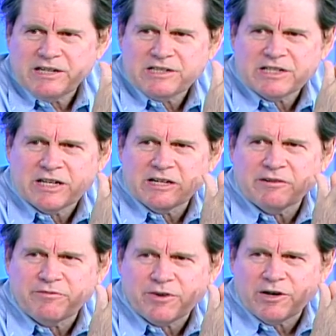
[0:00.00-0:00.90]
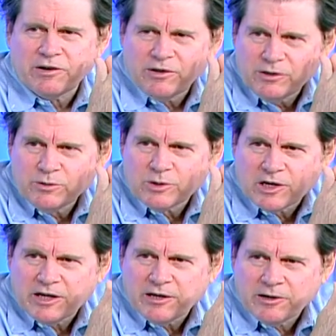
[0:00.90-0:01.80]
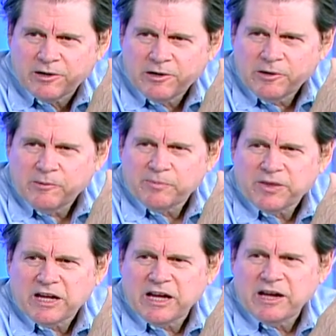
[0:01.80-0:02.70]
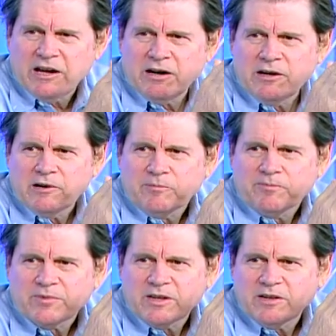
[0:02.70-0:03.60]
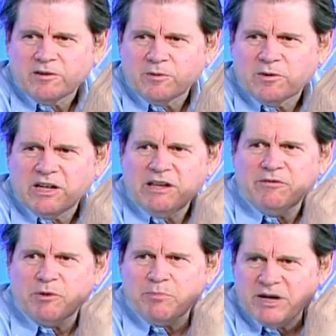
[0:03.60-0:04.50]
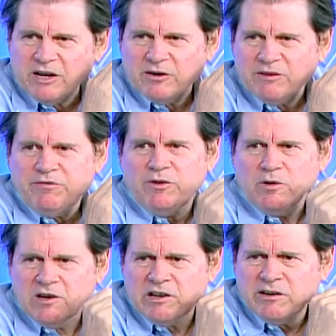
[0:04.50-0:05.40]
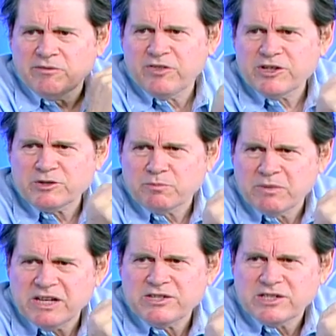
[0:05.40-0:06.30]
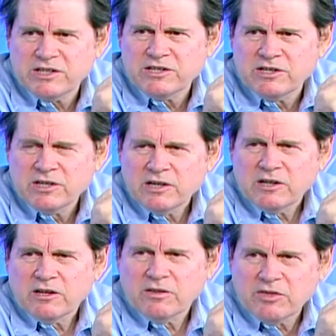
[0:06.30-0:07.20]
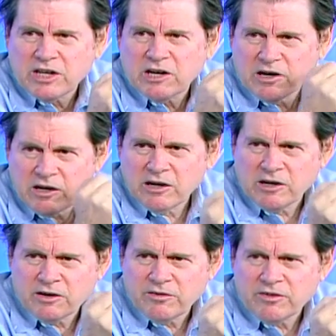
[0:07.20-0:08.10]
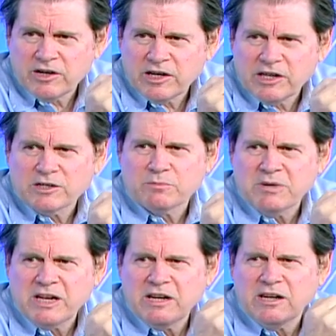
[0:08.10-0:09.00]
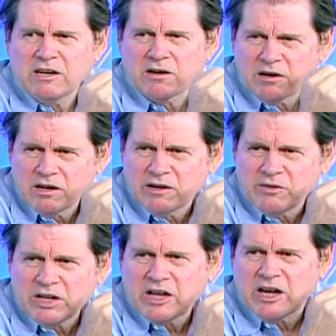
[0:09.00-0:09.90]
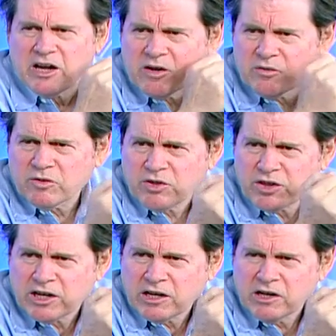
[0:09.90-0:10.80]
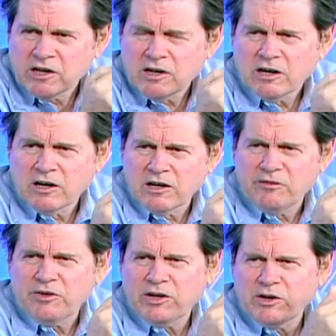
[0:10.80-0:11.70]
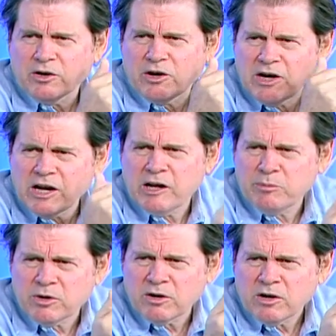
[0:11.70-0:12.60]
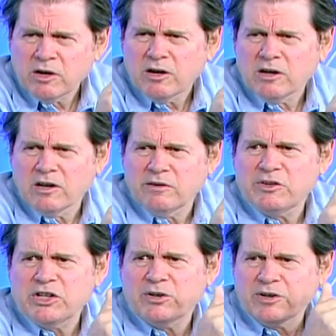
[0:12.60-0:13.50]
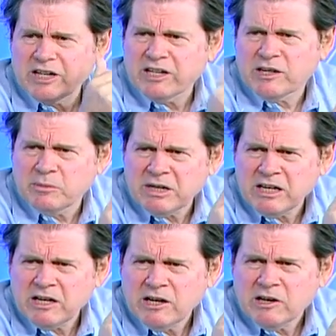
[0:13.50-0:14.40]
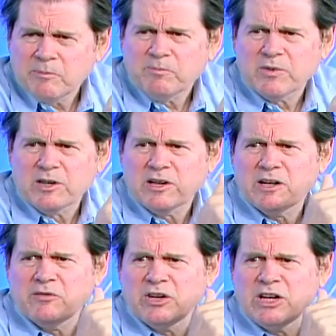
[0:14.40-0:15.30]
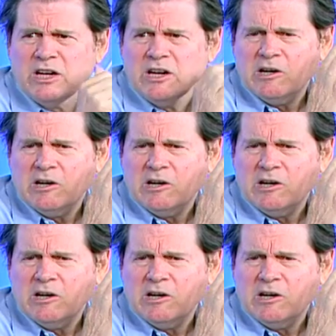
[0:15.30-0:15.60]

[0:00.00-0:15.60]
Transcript: and sign up for our newsletter. And even better, if you love this message, that love is meaning loving everything, loving your neighbor, loving your enemy, loving